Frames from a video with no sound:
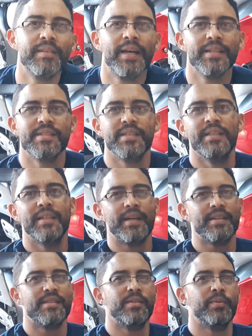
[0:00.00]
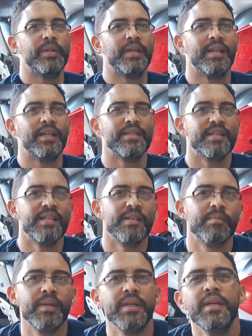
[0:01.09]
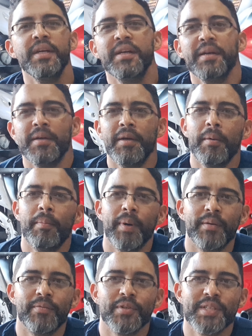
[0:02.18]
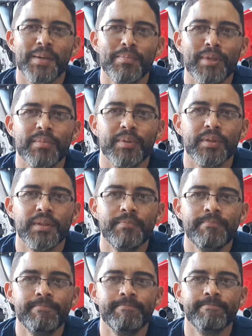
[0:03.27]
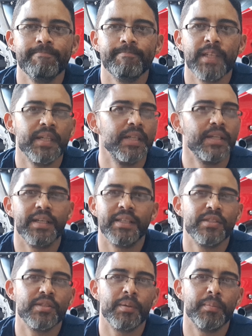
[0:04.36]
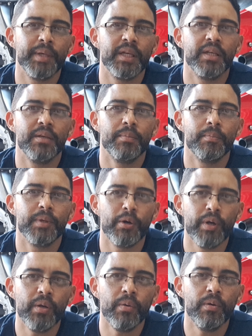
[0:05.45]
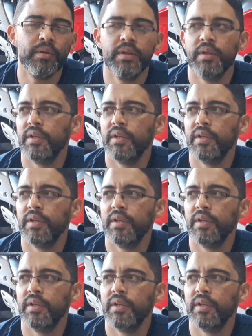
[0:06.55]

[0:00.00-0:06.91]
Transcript: it ties in nicely with the color scheme. But for some people, it's a big no-no.